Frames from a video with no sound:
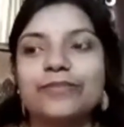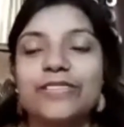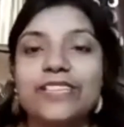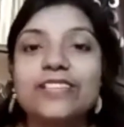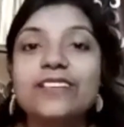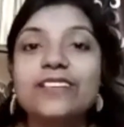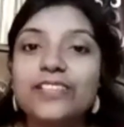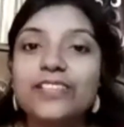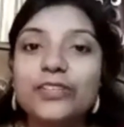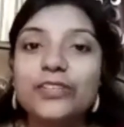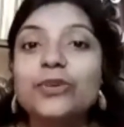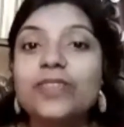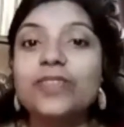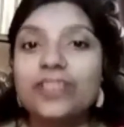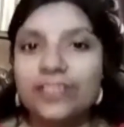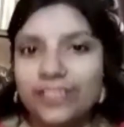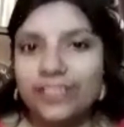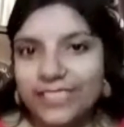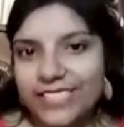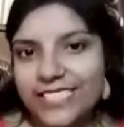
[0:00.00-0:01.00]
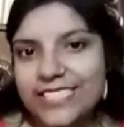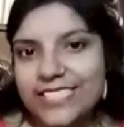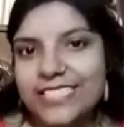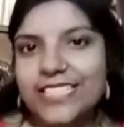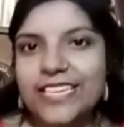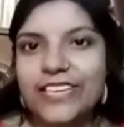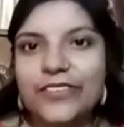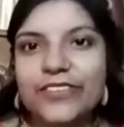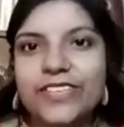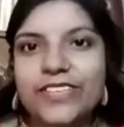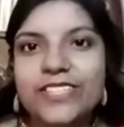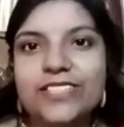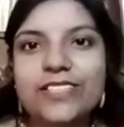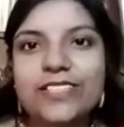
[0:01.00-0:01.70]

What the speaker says: eager to learn this language,